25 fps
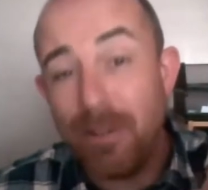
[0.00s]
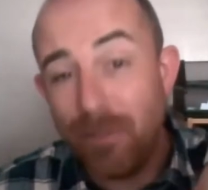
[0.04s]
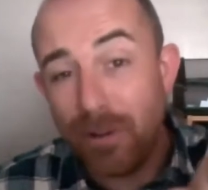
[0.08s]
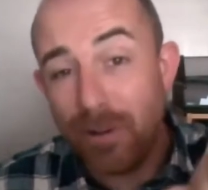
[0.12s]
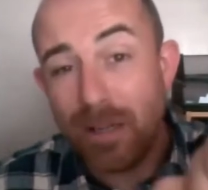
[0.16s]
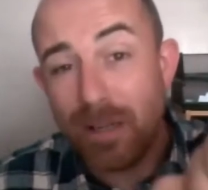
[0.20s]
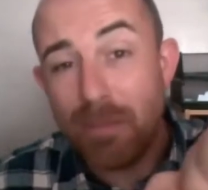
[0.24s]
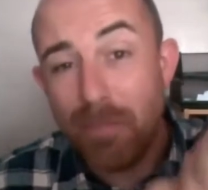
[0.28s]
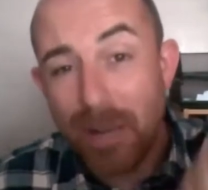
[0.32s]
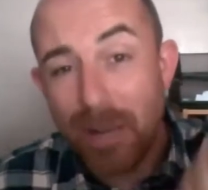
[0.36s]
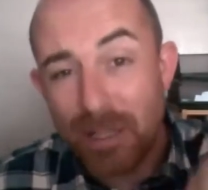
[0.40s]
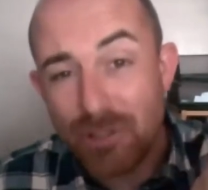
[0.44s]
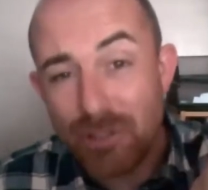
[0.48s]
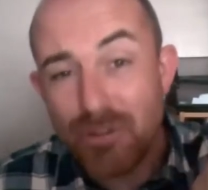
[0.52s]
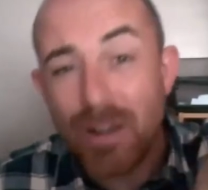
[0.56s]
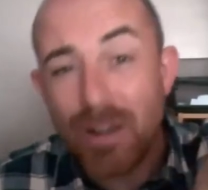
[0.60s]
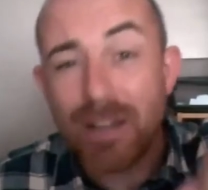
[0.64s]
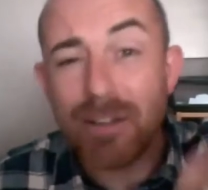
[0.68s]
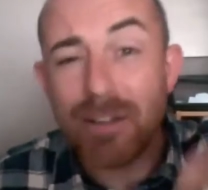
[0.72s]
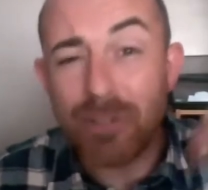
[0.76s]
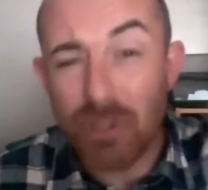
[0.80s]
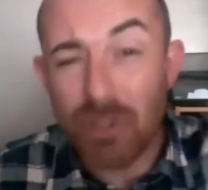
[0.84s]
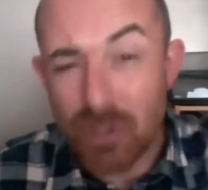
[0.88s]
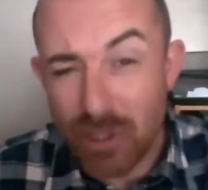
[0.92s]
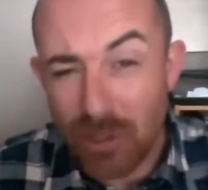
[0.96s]
If I can
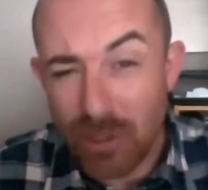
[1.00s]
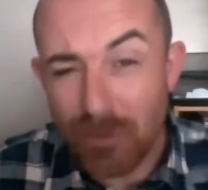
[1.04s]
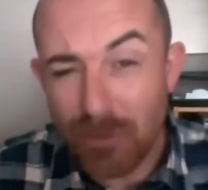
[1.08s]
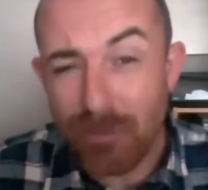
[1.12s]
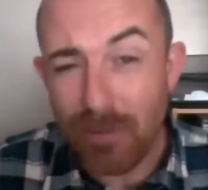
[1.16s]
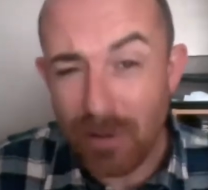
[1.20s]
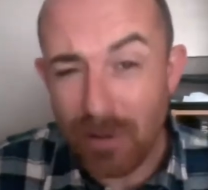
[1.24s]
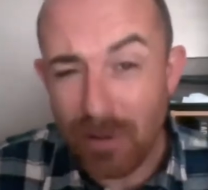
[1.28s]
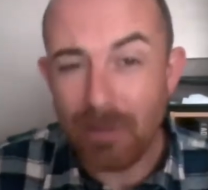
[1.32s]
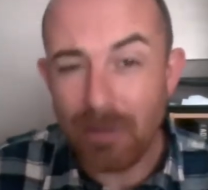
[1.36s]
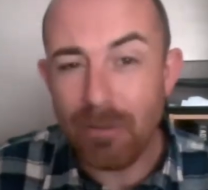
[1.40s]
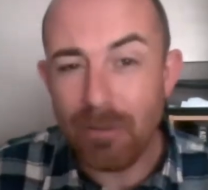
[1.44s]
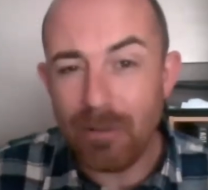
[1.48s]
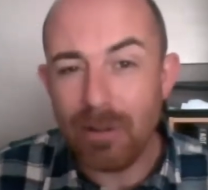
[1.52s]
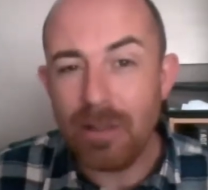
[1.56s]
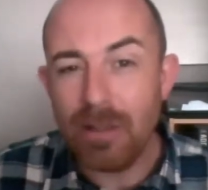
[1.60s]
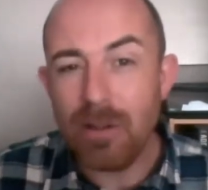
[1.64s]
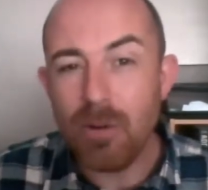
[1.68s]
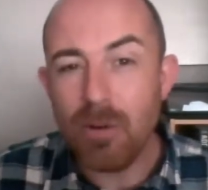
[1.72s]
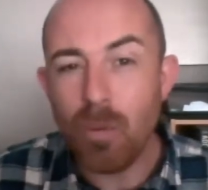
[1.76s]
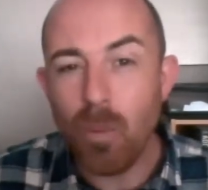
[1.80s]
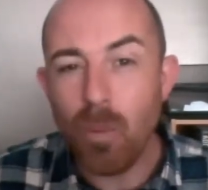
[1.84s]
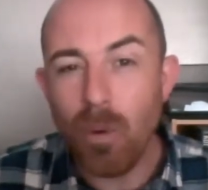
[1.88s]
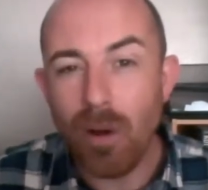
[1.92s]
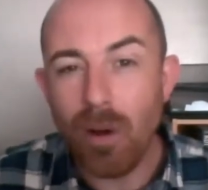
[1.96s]
backtrack just a
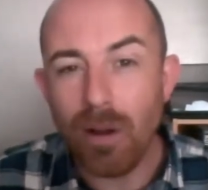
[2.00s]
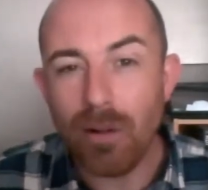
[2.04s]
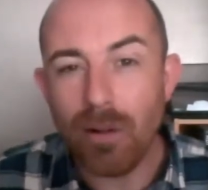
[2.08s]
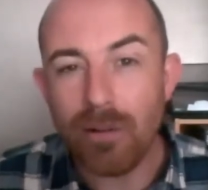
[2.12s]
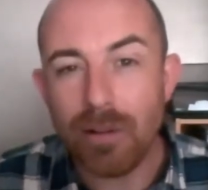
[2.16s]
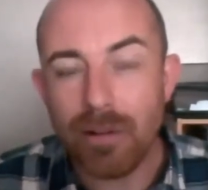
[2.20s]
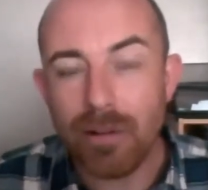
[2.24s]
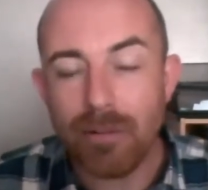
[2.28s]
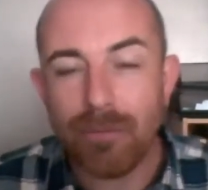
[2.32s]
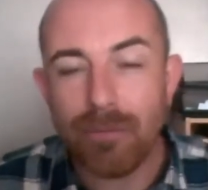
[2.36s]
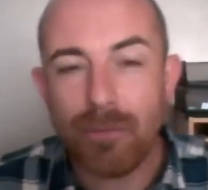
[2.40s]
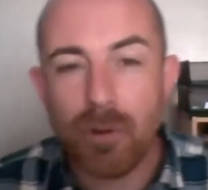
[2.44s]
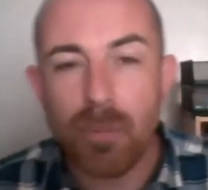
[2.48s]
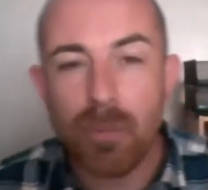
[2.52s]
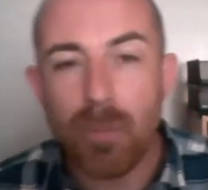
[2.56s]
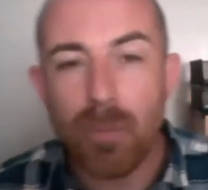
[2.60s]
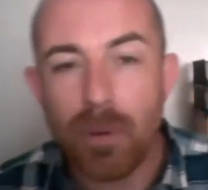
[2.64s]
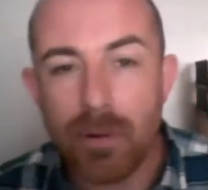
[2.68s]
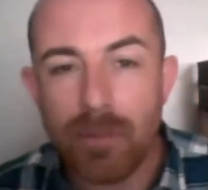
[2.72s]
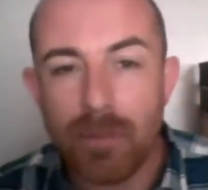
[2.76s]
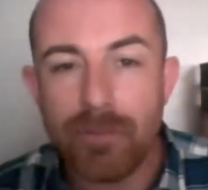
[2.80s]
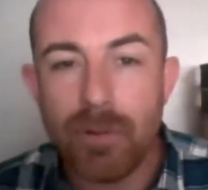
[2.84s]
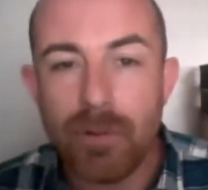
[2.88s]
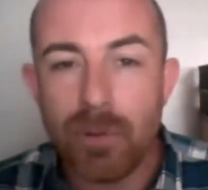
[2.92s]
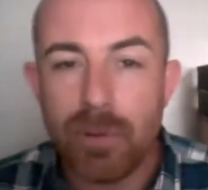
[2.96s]
little while, a
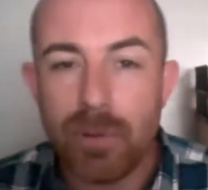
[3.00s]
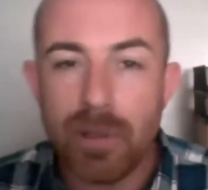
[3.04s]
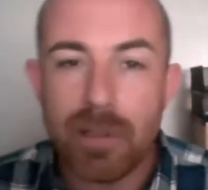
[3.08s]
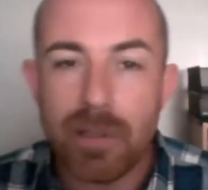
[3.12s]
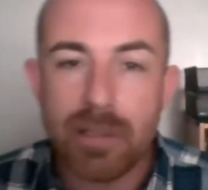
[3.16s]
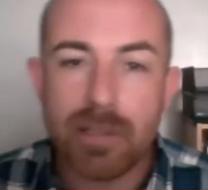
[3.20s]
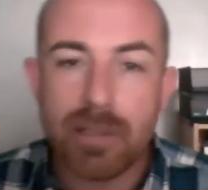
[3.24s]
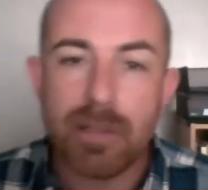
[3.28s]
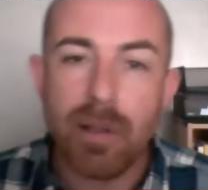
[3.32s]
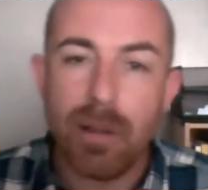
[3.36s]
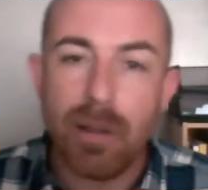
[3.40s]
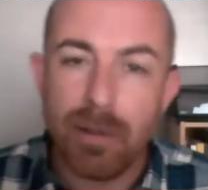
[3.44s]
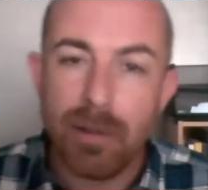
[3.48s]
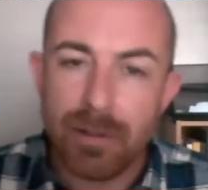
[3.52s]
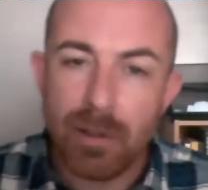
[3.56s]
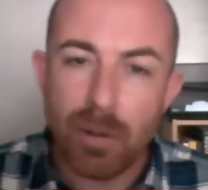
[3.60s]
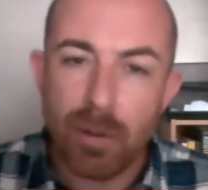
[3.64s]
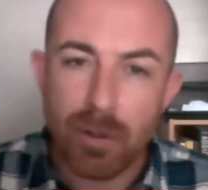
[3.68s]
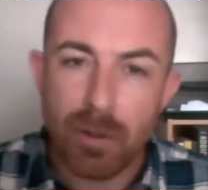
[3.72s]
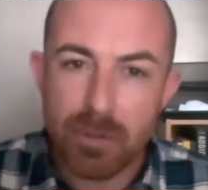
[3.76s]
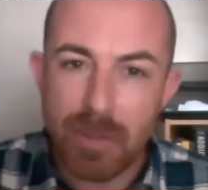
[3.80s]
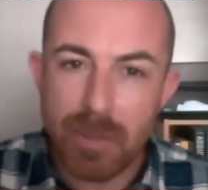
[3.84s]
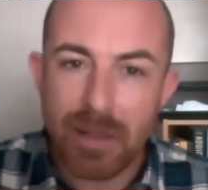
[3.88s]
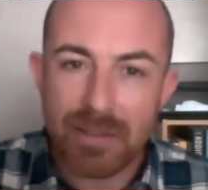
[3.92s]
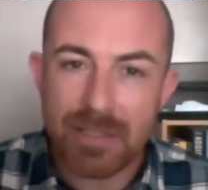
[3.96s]
few years
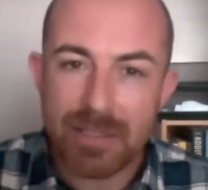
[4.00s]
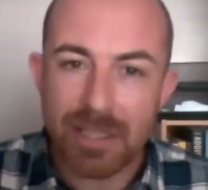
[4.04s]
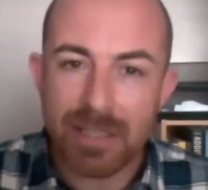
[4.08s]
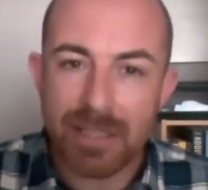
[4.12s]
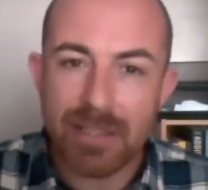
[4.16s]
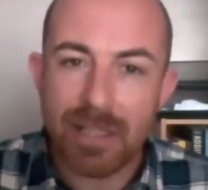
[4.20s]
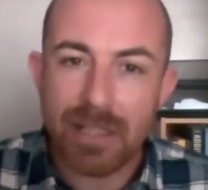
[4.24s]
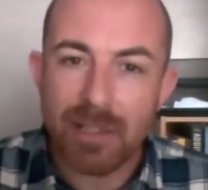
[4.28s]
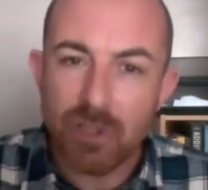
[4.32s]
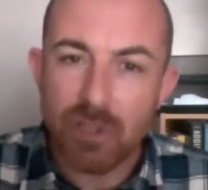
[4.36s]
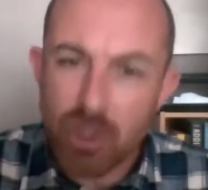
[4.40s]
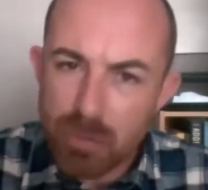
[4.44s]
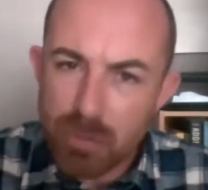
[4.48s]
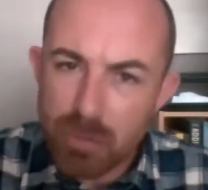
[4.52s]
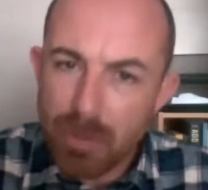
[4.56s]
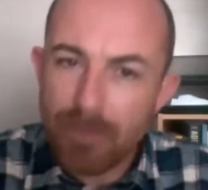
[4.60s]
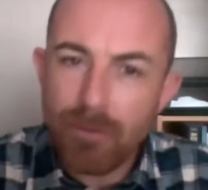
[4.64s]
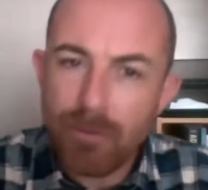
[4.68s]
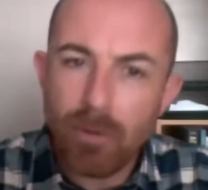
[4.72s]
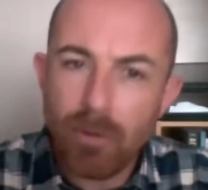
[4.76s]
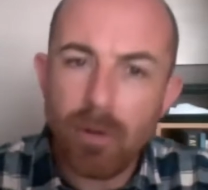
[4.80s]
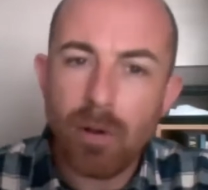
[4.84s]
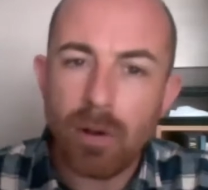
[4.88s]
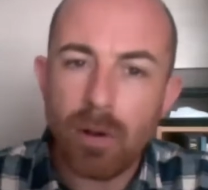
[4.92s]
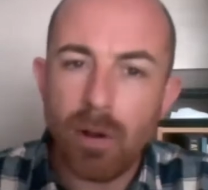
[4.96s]
until I was about 16, just
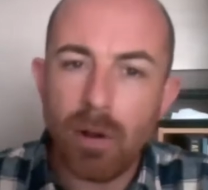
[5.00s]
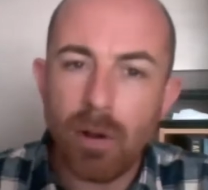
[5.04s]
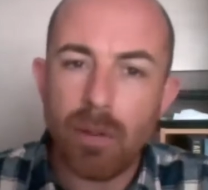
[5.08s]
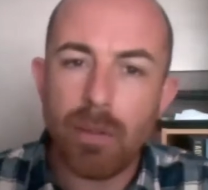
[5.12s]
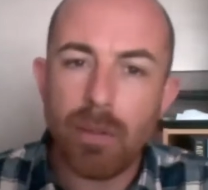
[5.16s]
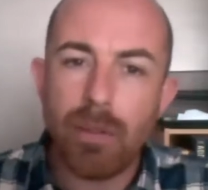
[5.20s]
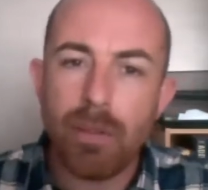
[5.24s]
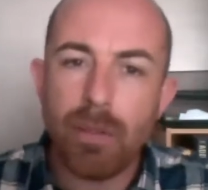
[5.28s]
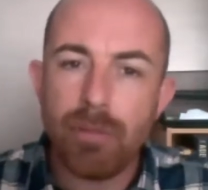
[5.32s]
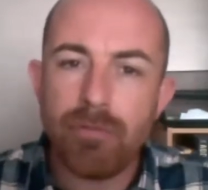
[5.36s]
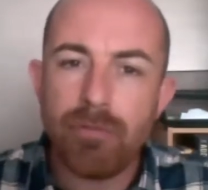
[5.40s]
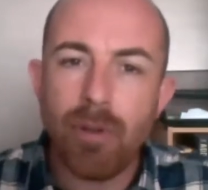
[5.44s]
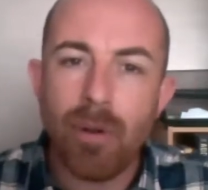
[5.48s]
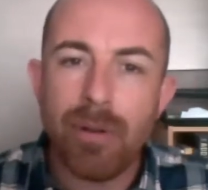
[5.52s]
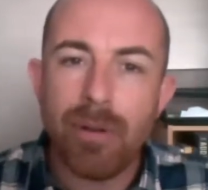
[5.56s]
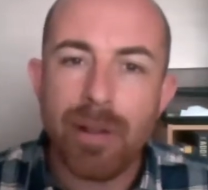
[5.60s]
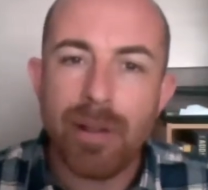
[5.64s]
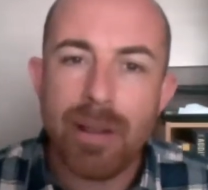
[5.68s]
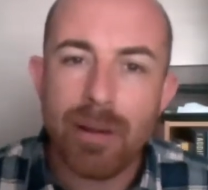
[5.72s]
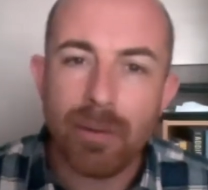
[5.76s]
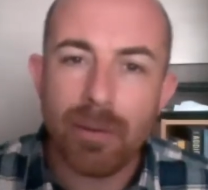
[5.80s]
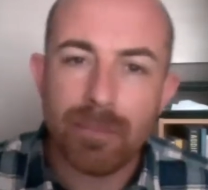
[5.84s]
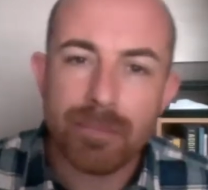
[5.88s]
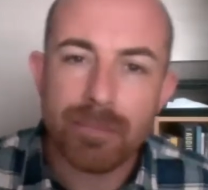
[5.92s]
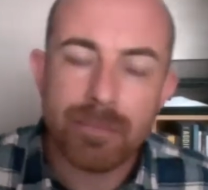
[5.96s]
before I got
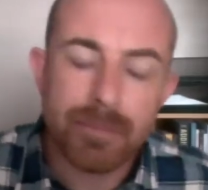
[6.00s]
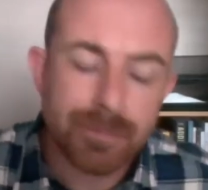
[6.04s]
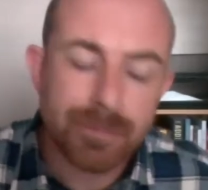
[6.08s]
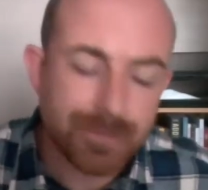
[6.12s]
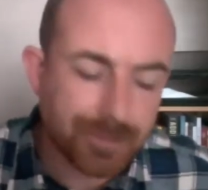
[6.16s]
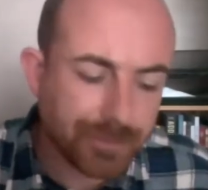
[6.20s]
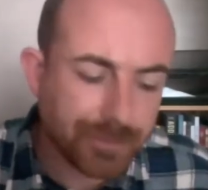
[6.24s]
thrown out,